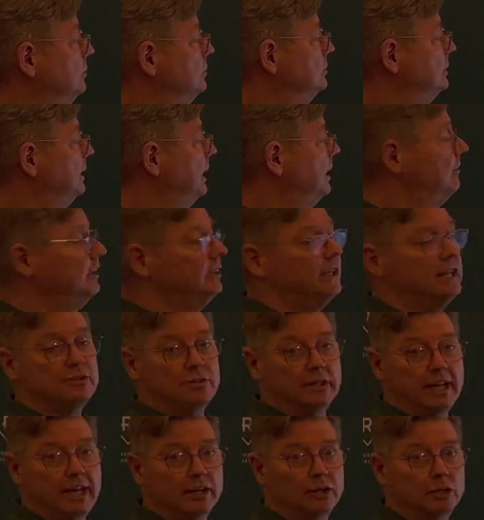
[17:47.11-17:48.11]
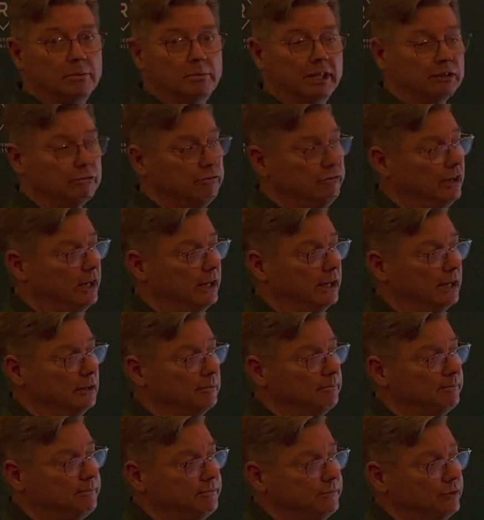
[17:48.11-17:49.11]
save it as an Acrobat file.
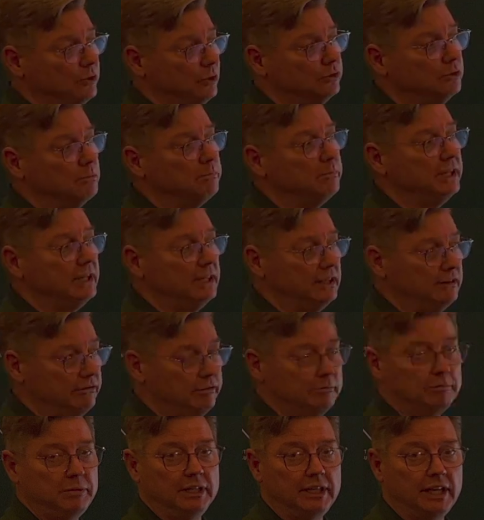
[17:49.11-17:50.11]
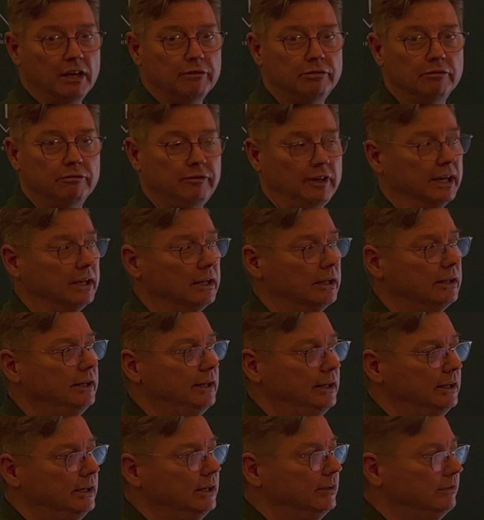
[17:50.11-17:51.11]
So okay. PDF, PDF, file
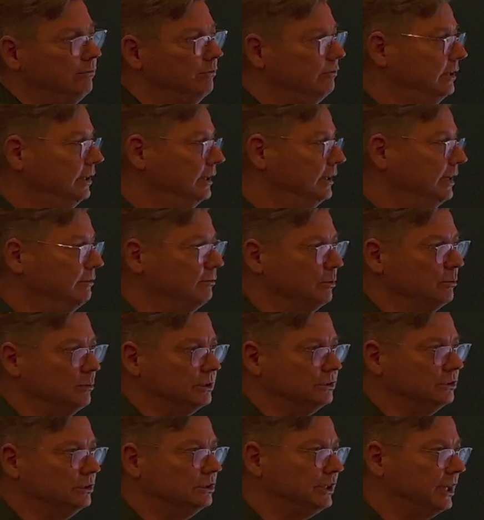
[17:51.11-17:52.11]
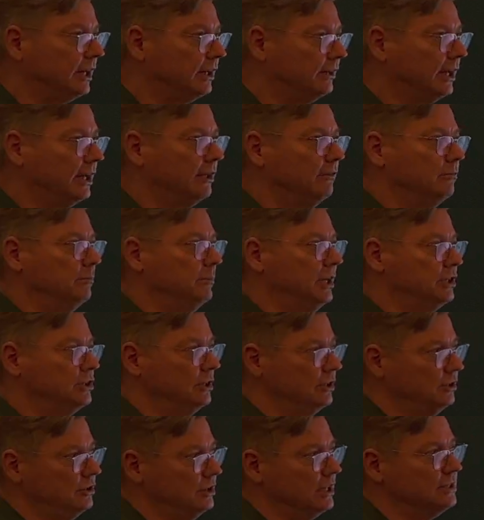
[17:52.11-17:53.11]
mm -hmm. if you want to share that
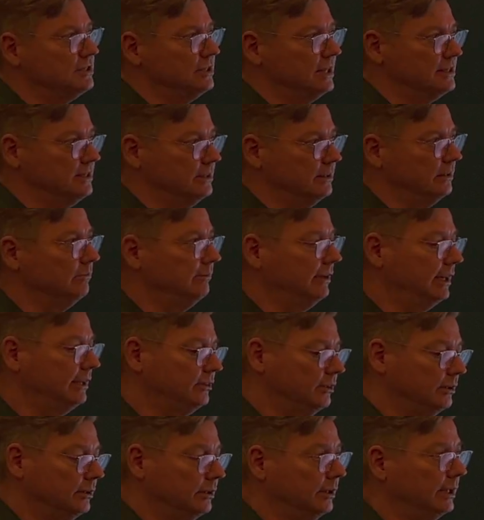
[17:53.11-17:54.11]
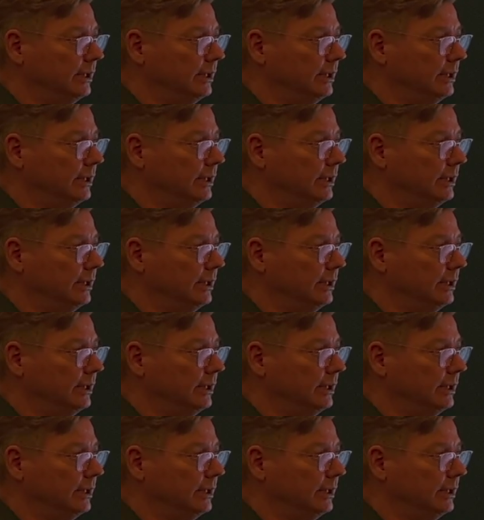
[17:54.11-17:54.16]
information just as, a, as an